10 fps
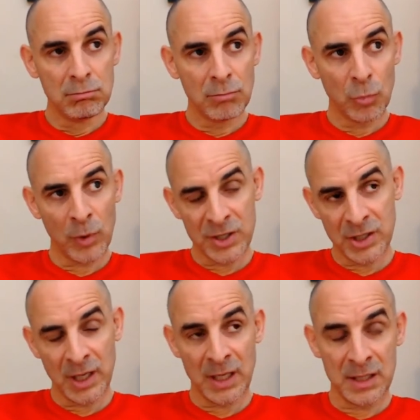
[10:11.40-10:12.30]

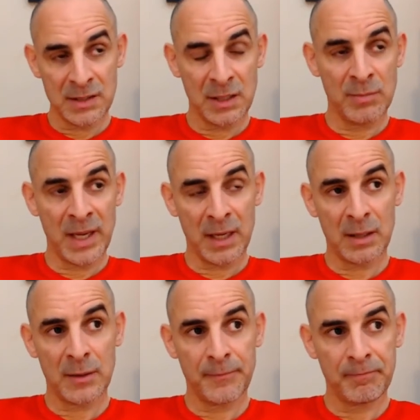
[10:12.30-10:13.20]
watching and listening back
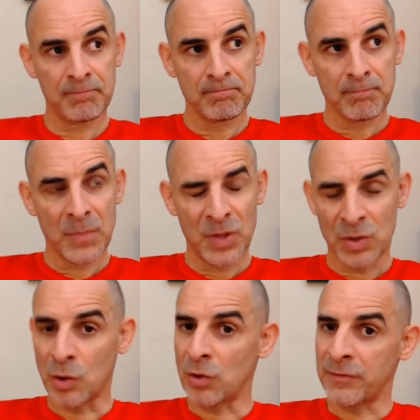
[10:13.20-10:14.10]
the
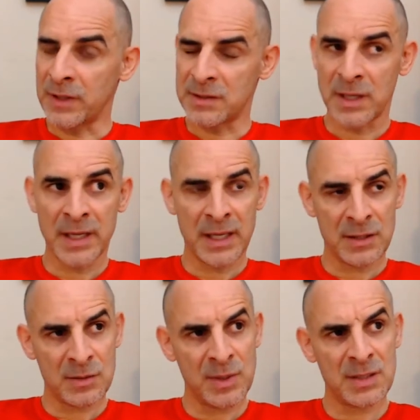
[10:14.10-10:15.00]
talk of yesterday, getting
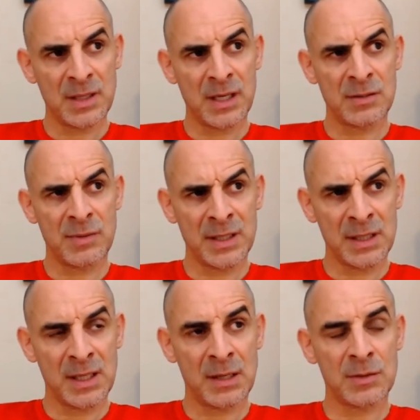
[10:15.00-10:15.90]
some insights, writing
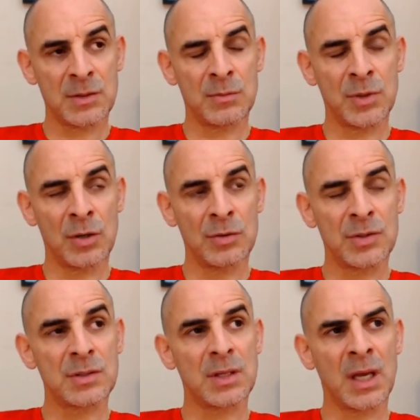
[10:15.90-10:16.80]
down some
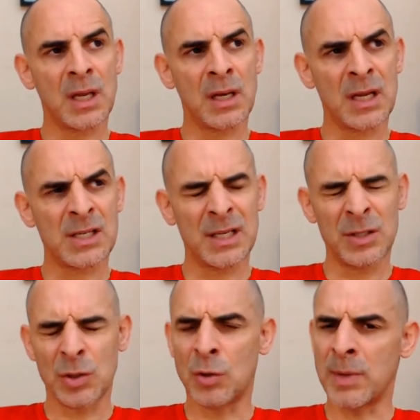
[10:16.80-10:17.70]
notes, and actually need
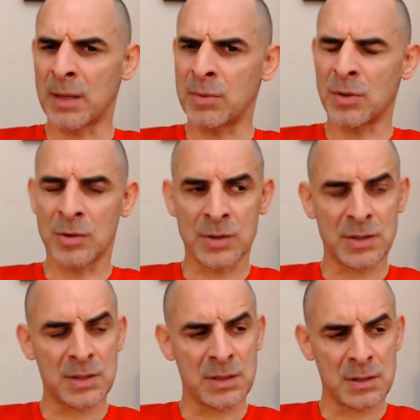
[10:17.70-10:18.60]
to go back because
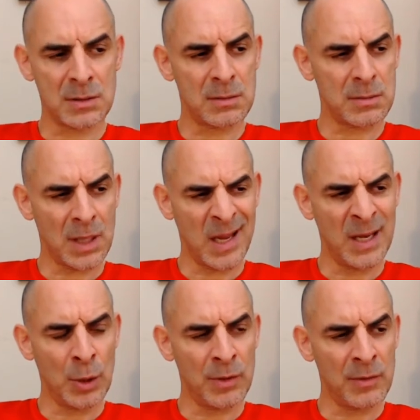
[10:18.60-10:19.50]
I
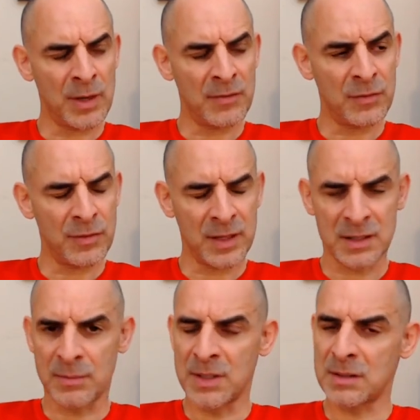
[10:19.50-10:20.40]
know there were a few things
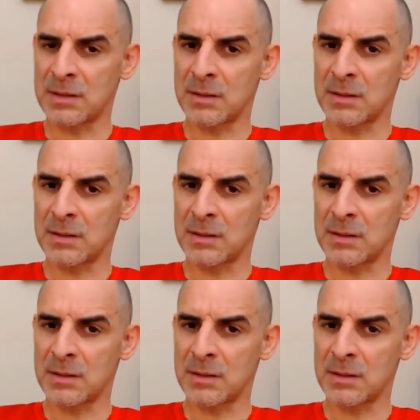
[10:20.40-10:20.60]
I missed